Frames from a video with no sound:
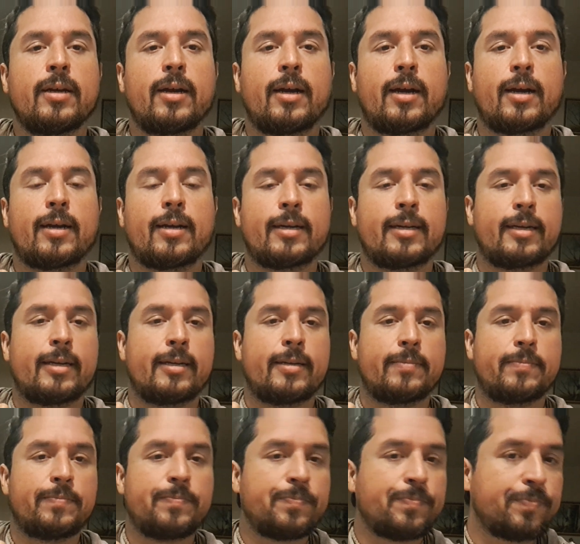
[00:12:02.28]

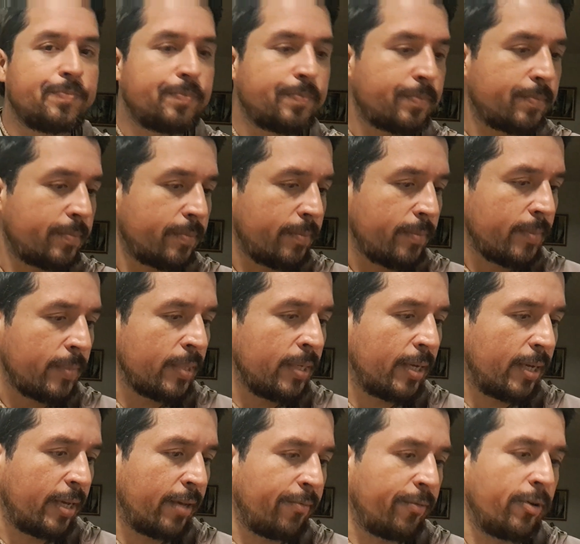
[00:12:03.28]
And
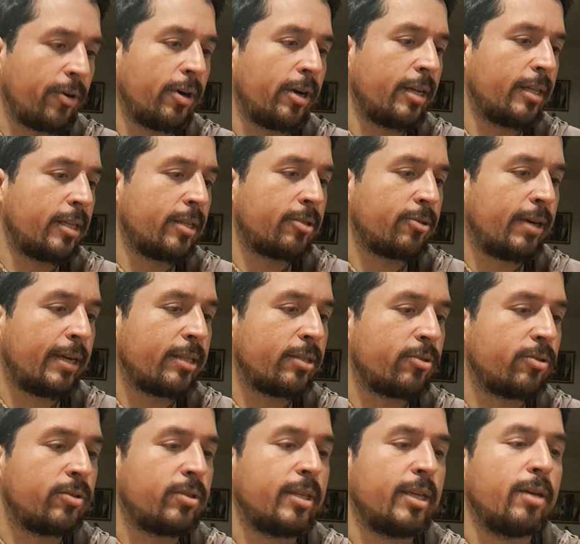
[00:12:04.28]
if you're trying
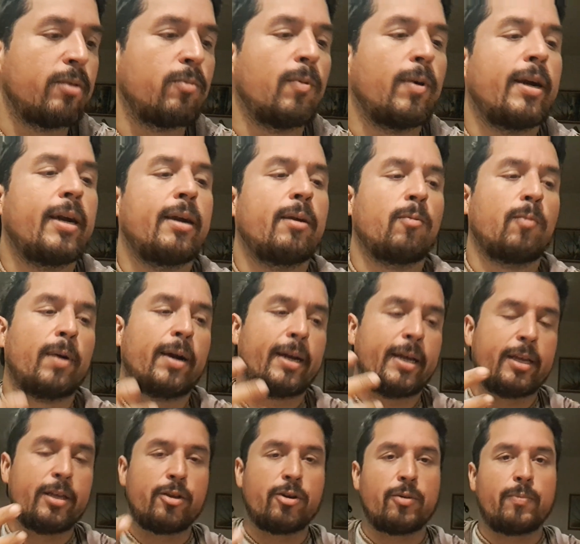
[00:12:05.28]
to see where
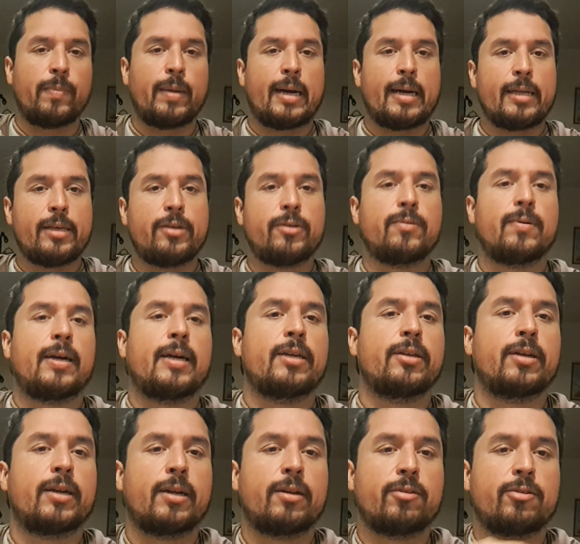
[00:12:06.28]
in your body you are,
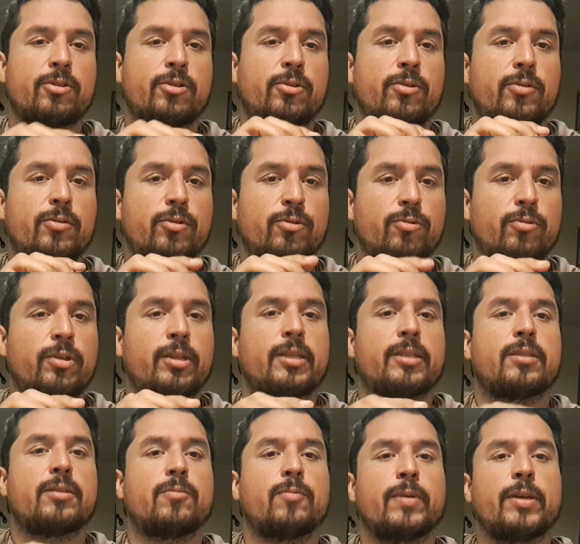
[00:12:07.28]
you can also do
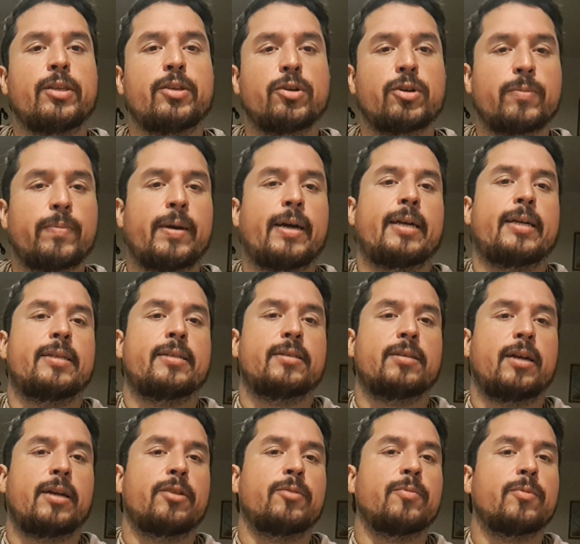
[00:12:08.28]
this with your bodies.
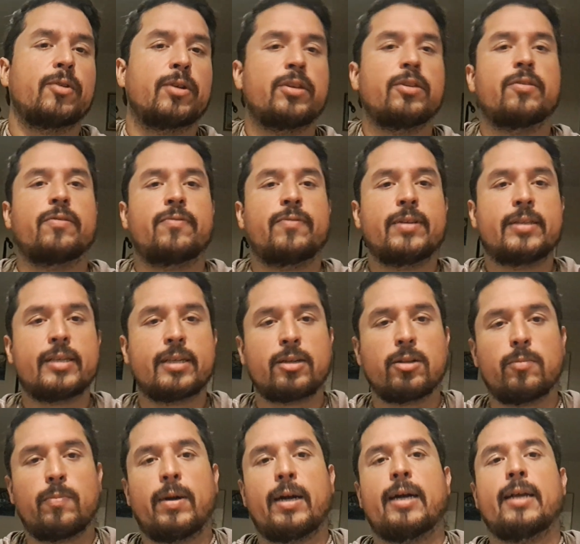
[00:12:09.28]
Are you more in your
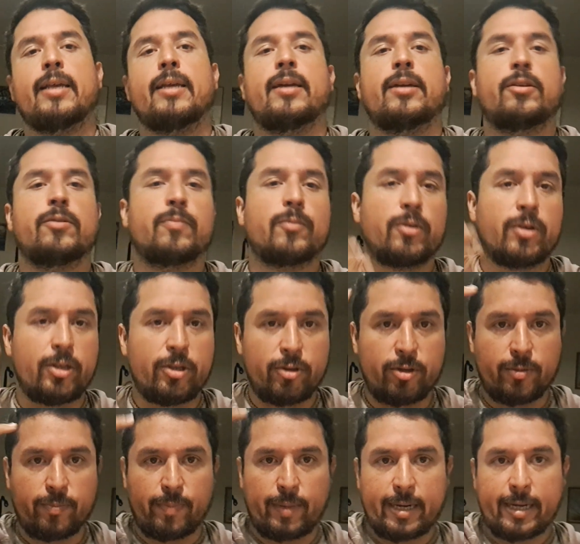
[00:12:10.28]
physical body? Are you more in
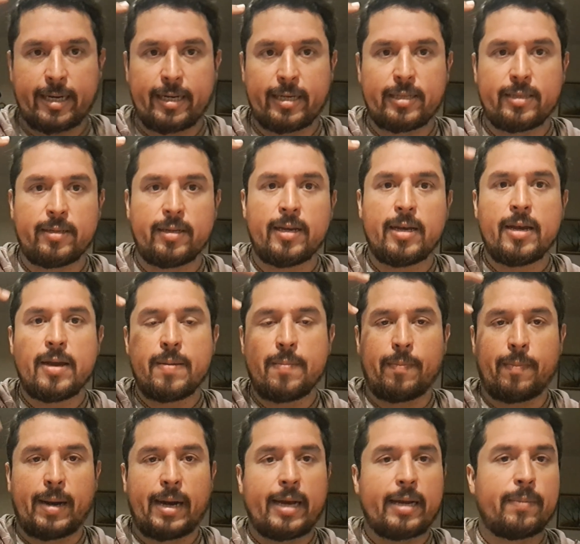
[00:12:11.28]
your mind
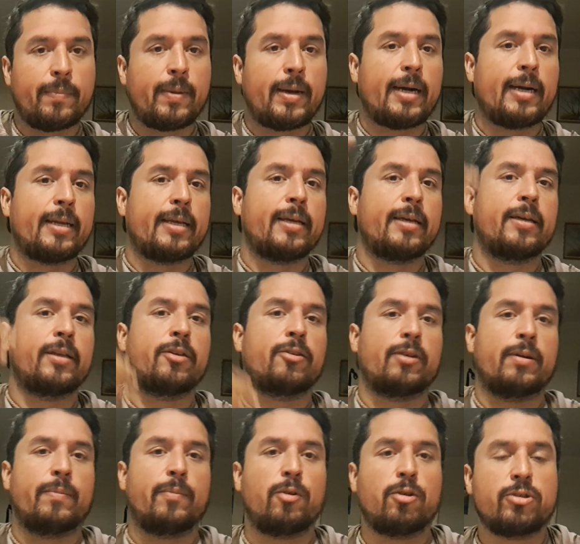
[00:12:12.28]
body, in your
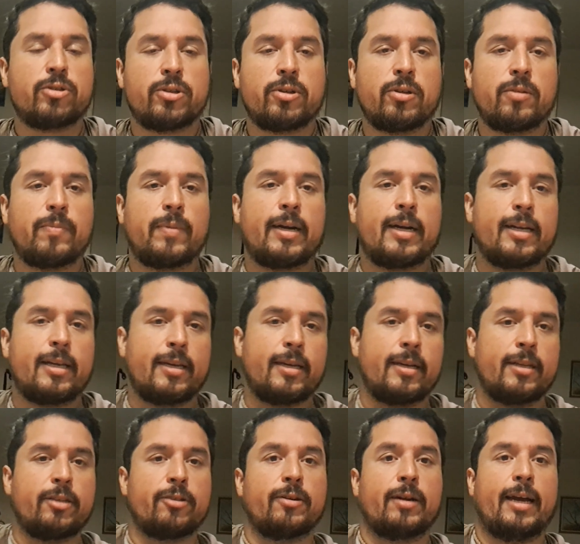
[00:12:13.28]
emotional body,
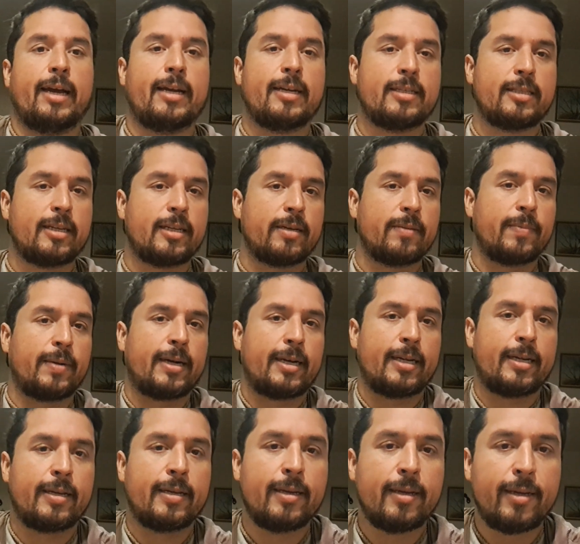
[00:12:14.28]
in your energetic
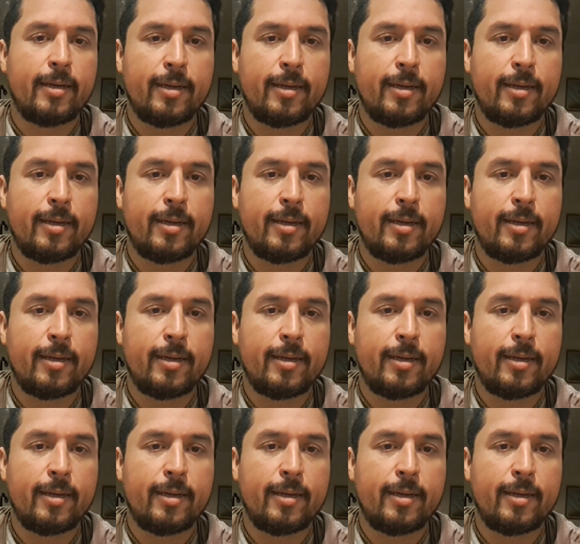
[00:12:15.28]
body?